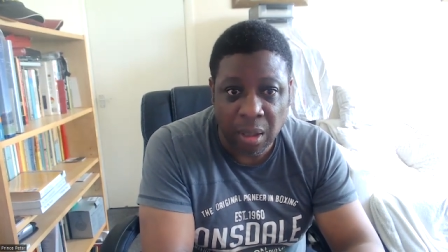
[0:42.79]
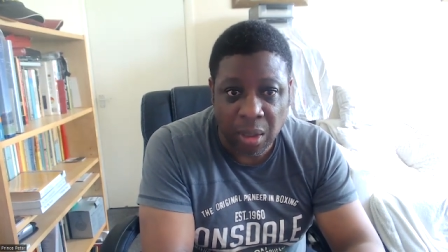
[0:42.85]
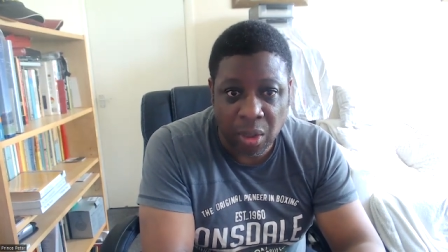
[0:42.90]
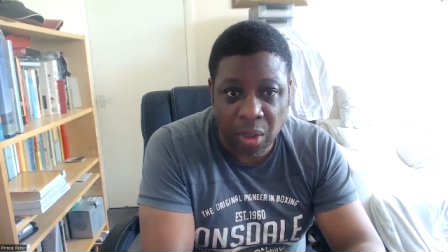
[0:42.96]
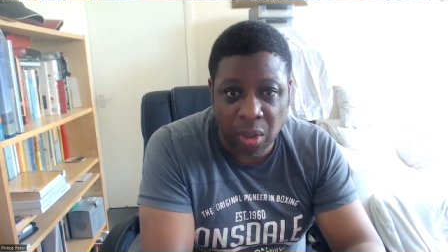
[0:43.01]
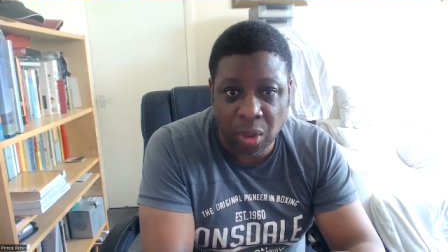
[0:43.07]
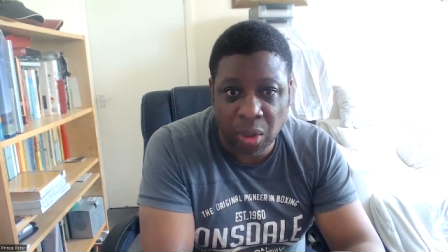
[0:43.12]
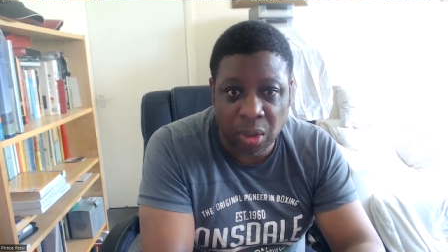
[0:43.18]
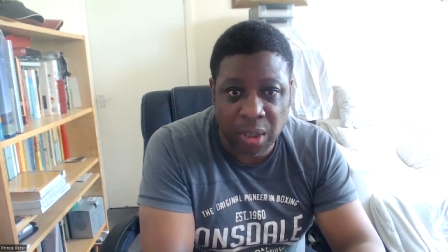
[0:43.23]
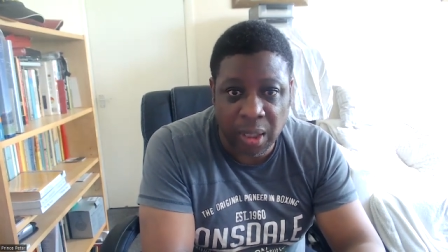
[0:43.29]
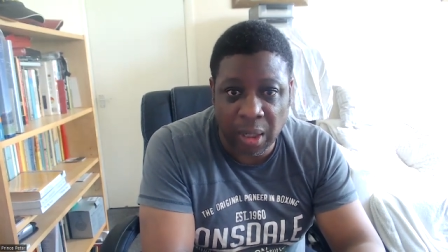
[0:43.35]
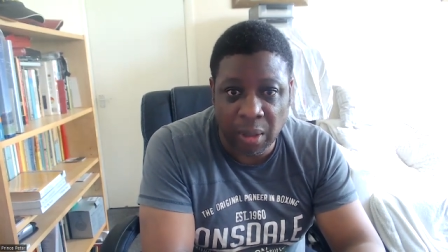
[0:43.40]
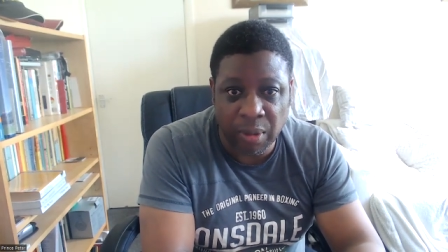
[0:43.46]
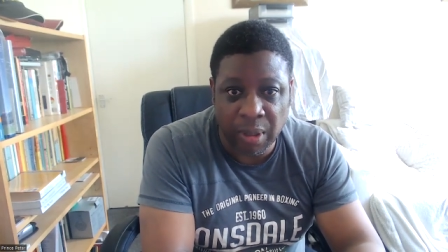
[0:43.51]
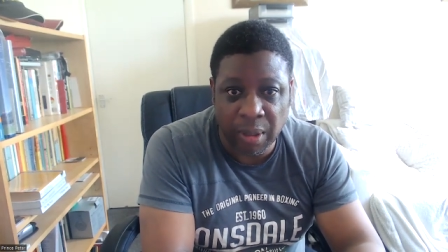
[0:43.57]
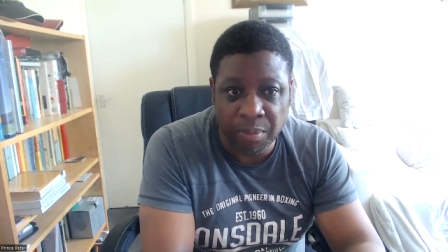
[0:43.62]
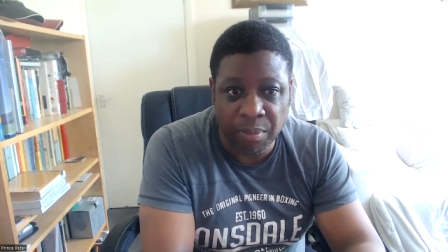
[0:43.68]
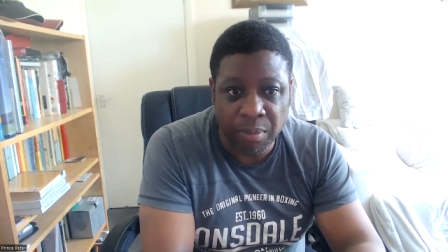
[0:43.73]
You can
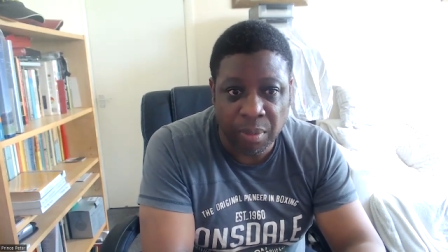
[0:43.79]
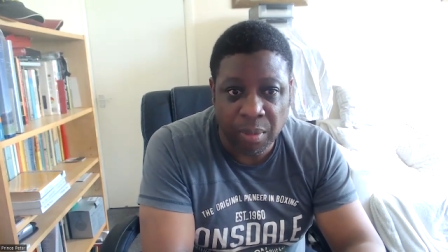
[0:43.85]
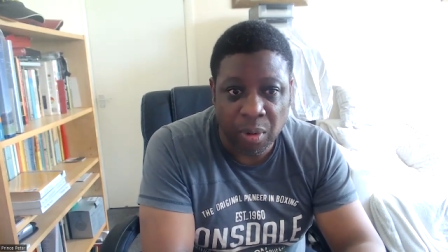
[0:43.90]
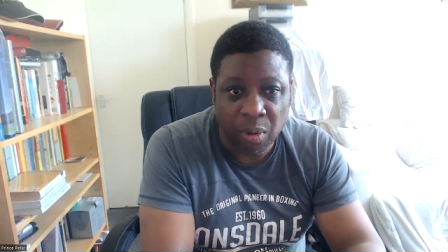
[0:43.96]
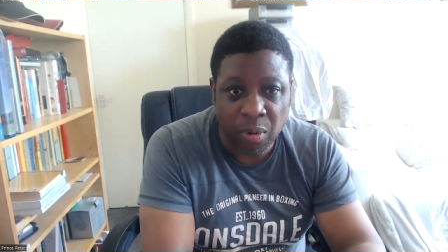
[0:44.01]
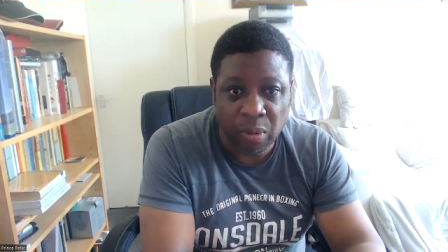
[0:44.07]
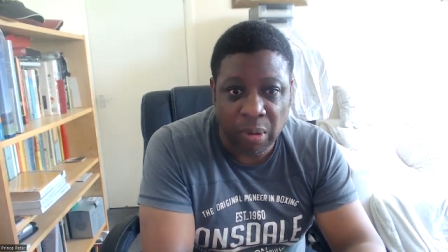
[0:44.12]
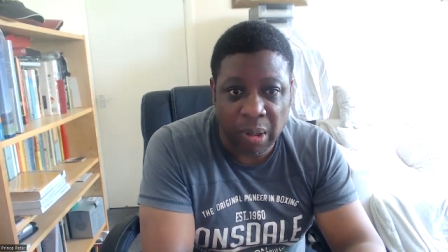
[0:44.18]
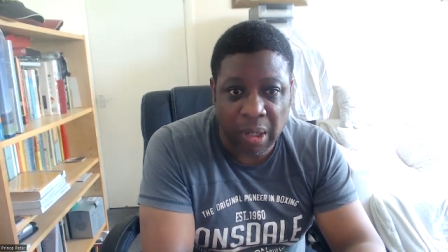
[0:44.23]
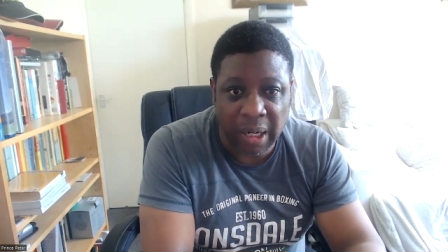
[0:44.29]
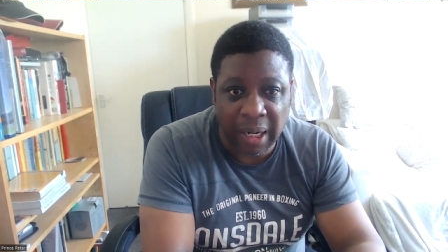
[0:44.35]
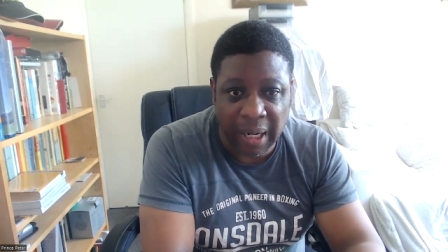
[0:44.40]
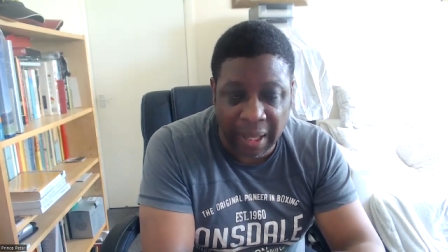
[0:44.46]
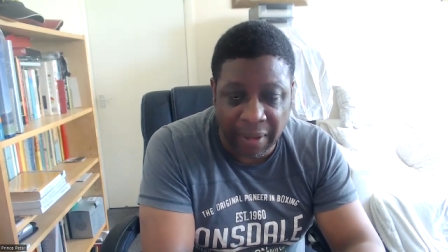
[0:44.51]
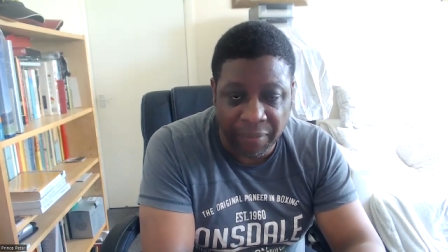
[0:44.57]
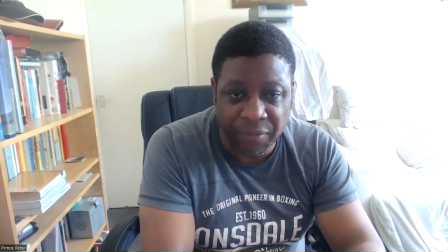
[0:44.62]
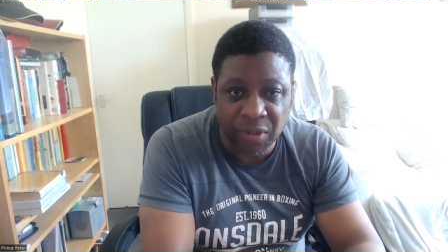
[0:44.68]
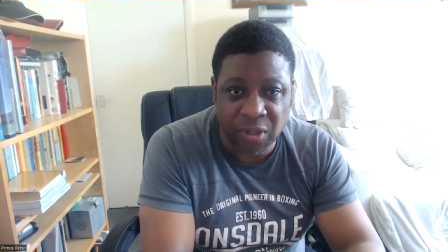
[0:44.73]
tell them
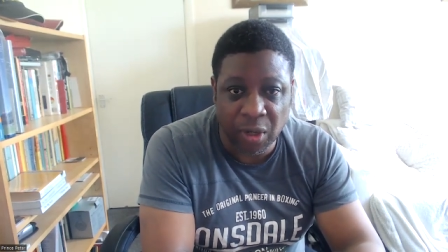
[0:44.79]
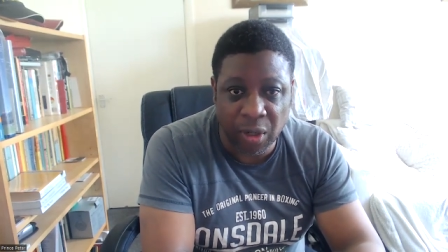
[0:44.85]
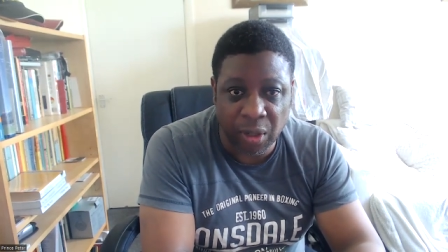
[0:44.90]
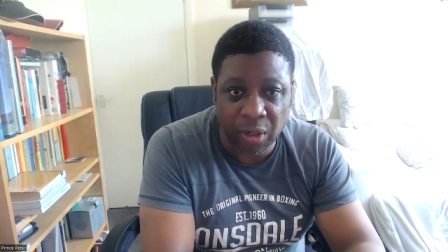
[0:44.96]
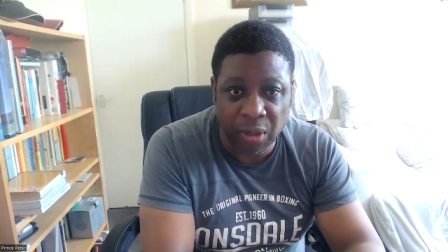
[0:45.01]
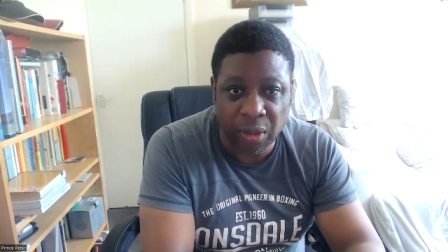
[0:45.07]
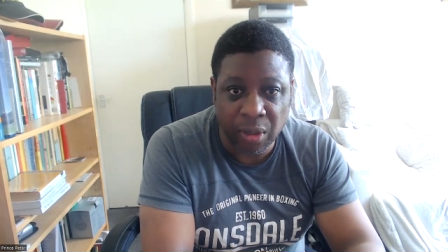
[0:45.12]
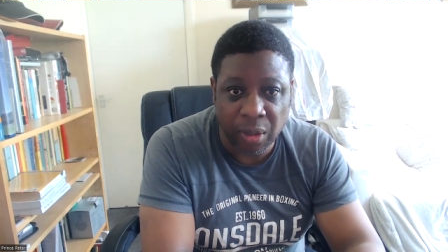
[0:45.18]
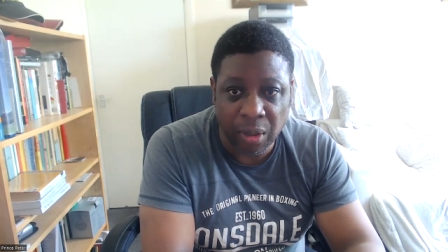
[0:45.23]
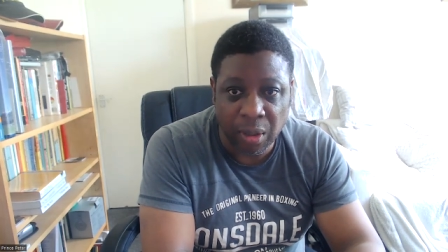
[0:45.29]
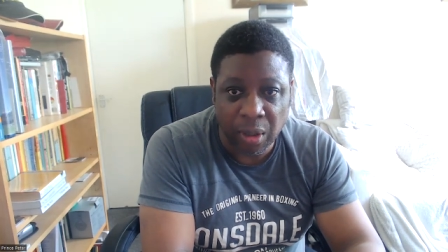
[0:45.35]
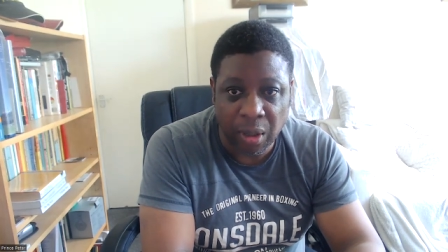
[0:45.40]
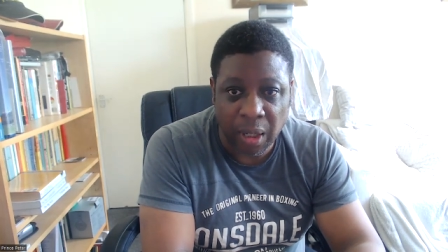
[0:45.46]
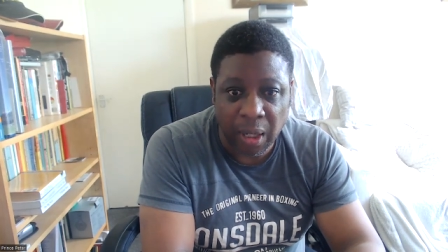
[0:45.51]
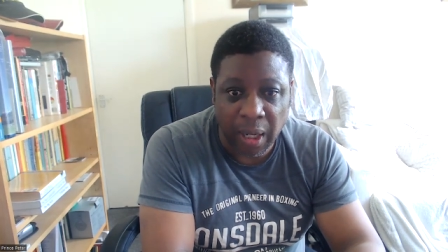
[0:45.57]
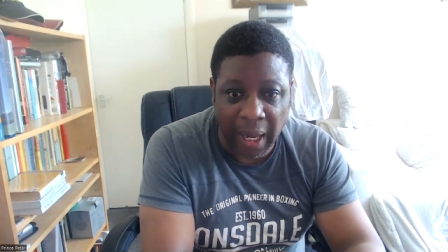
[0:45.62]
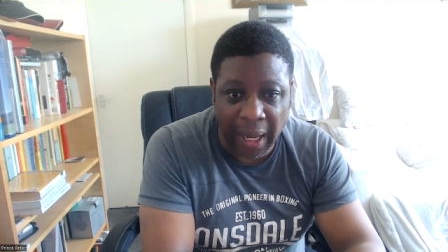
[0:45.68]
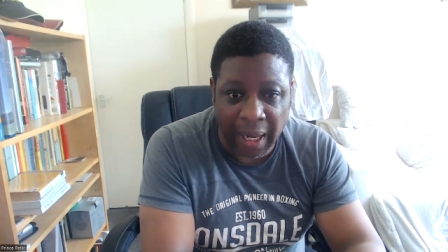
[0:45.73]
left turn,
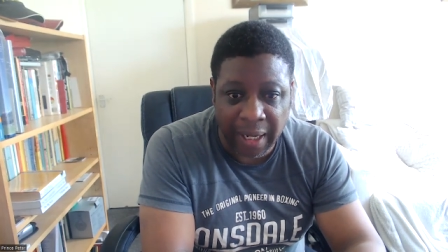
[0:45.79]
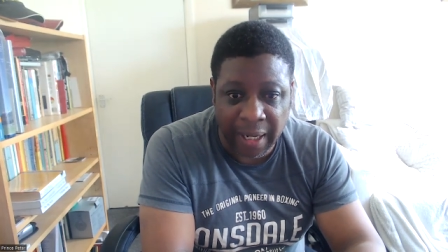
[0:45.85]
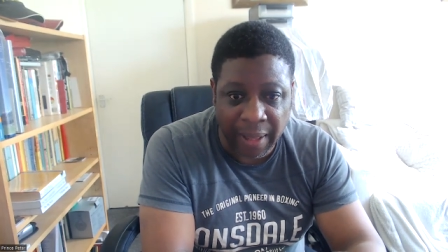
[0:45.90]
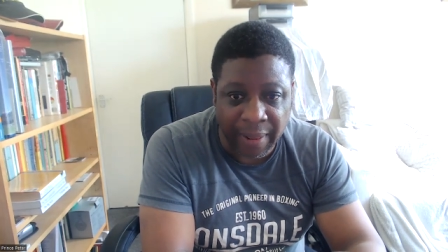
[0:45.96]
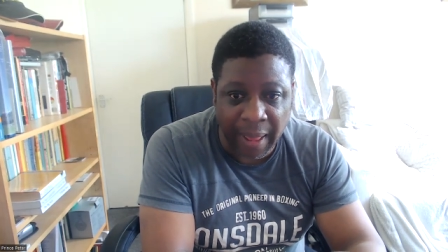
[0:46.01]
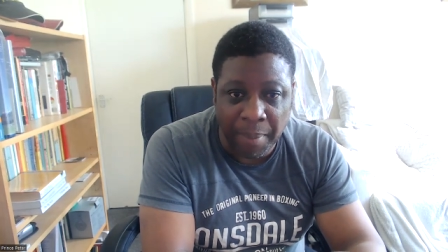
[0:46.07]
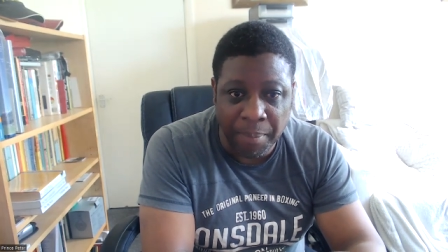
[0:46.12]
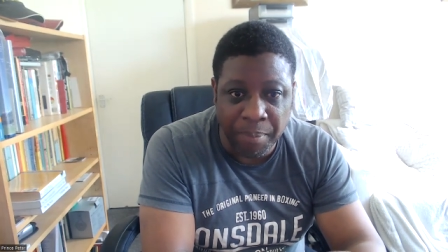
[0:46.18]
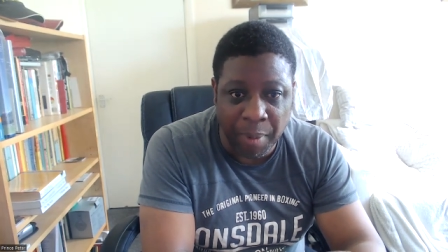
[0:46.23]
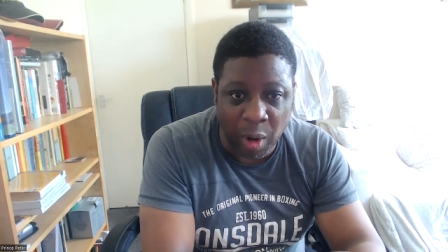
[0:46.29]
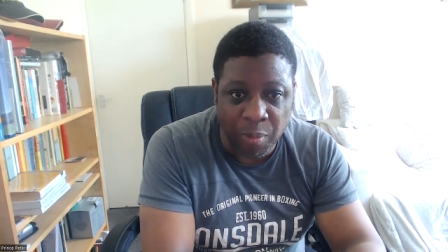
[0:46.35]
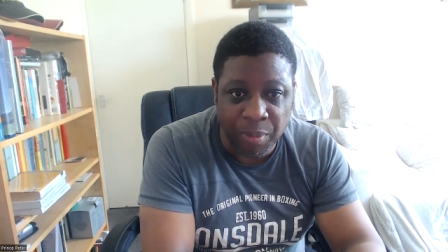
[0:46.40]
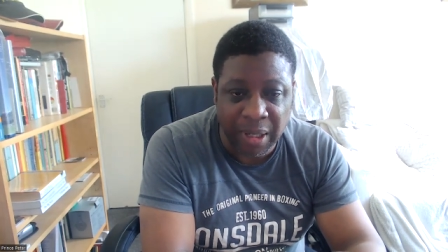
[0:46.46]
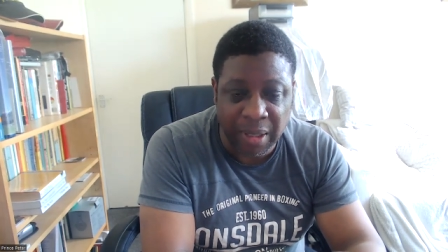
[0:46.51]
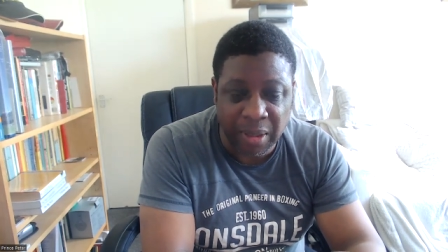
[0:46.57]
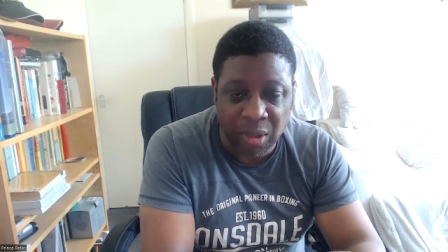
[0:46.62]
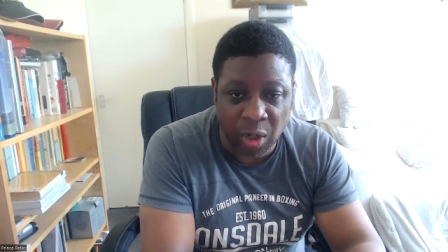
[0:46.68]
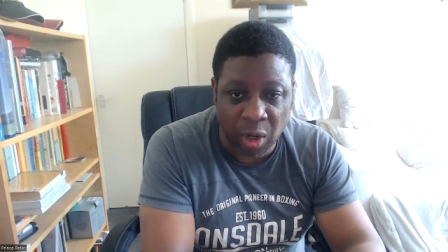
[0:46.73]
and at that
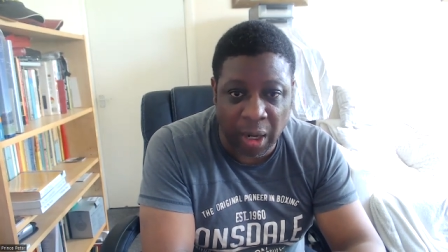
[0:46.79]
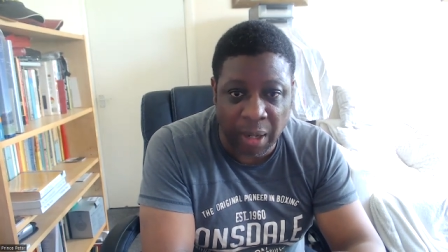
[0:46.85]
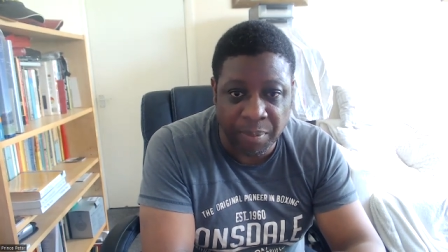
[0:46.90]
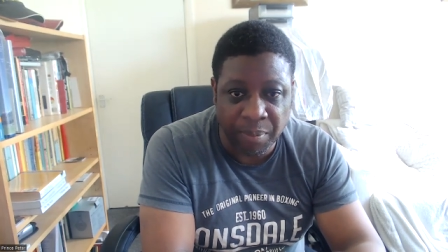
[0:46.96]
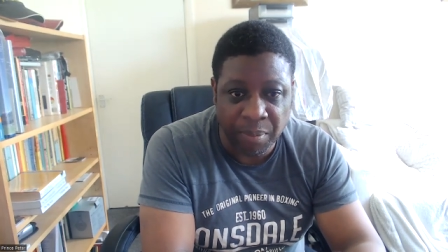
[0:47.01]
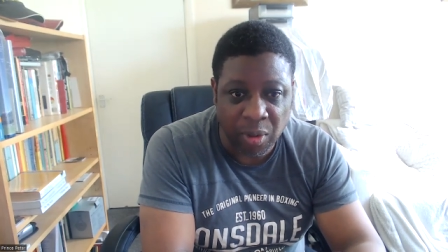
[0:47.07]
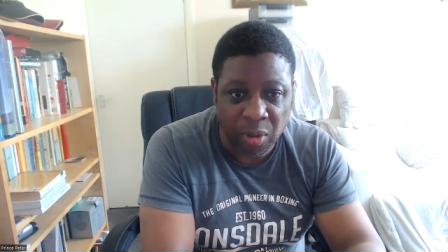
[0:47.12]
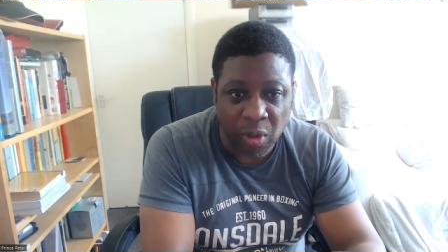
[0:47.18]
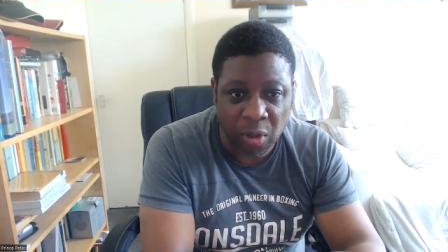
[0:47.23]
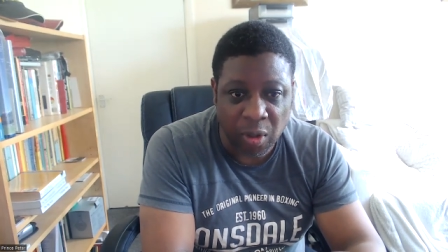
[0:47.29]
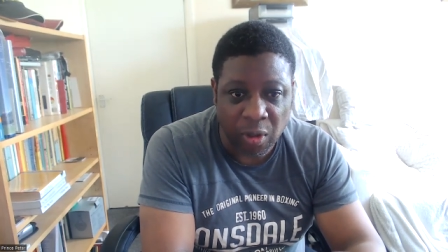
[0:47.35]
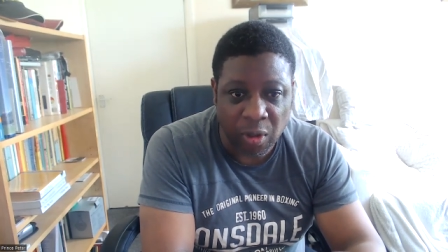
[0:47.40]
moment in time,